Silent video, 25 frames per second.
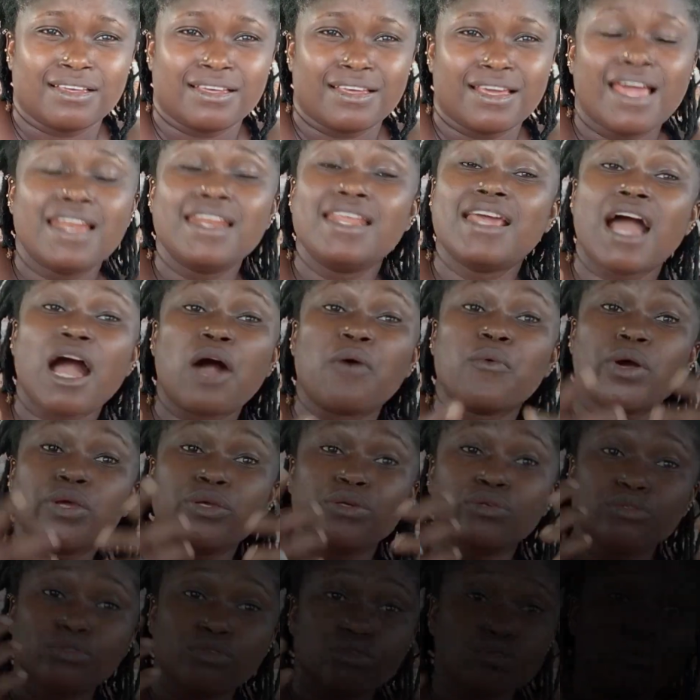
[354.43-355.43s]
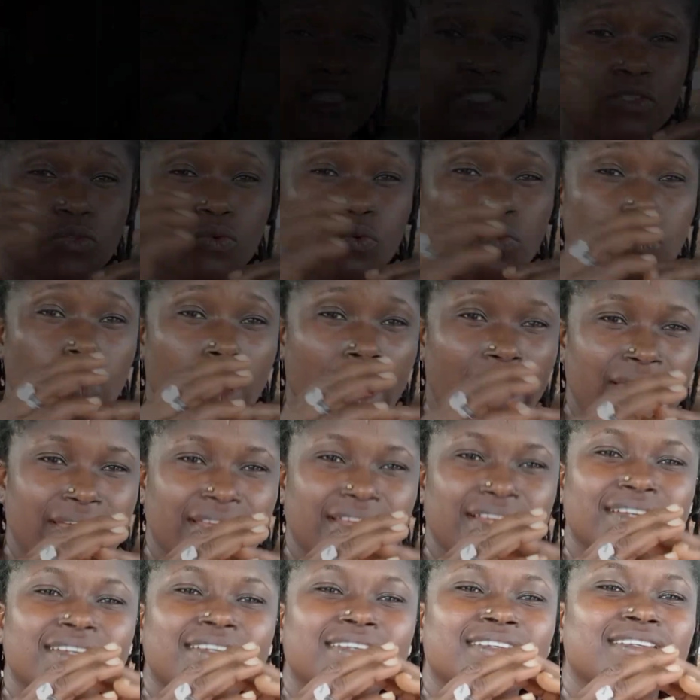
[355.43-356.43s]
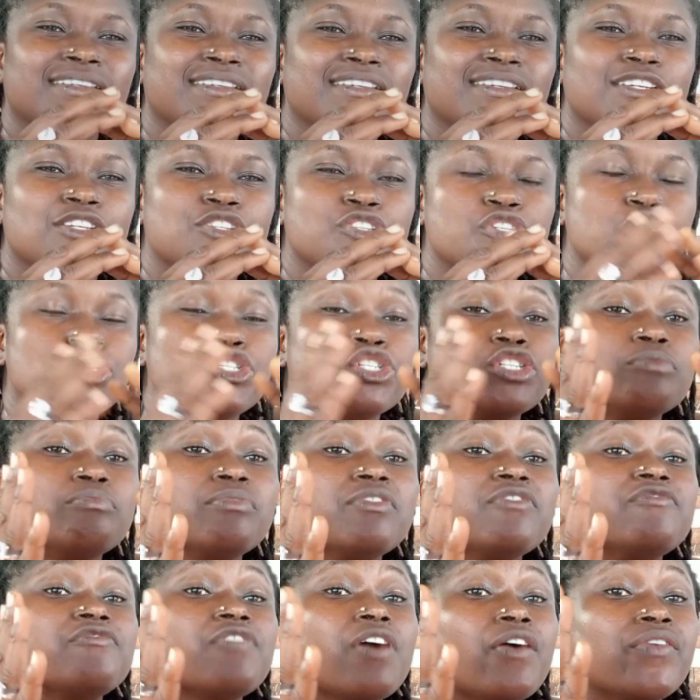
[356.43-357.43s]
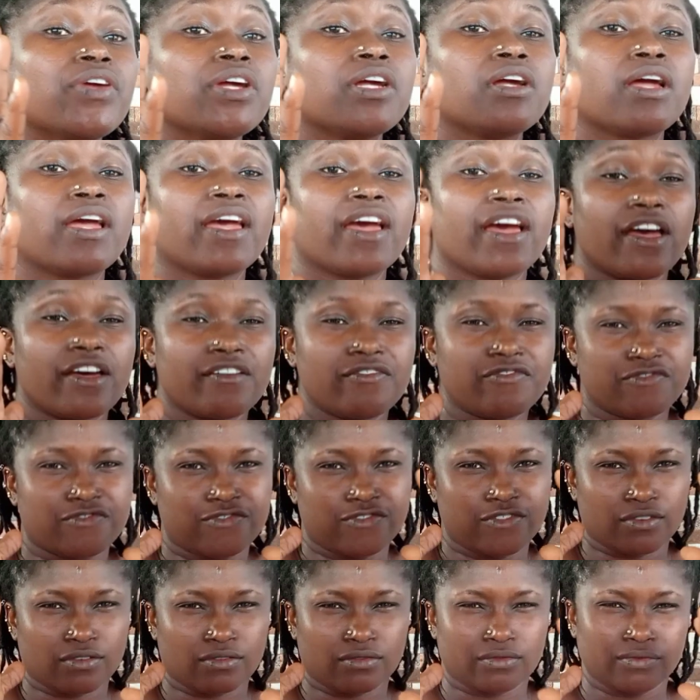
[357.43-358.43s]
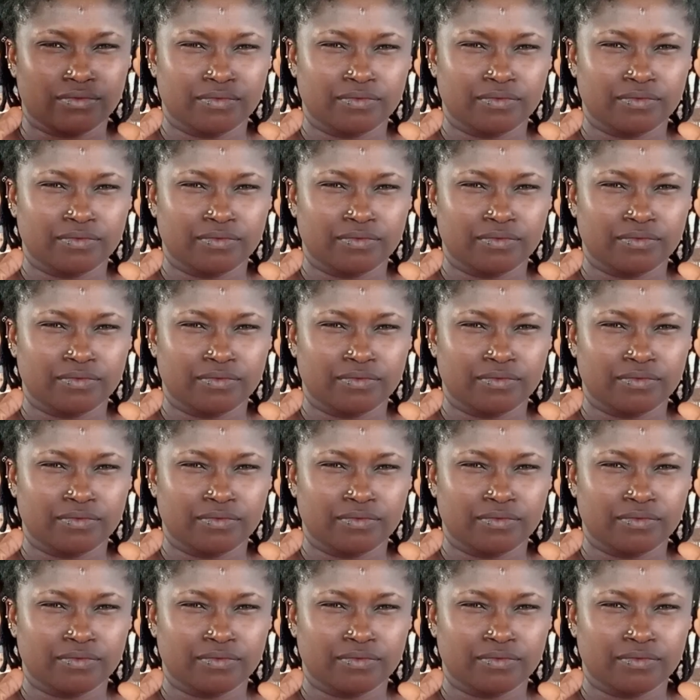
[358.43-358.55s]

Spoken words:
Anyhow, what you do is why you should be very careful,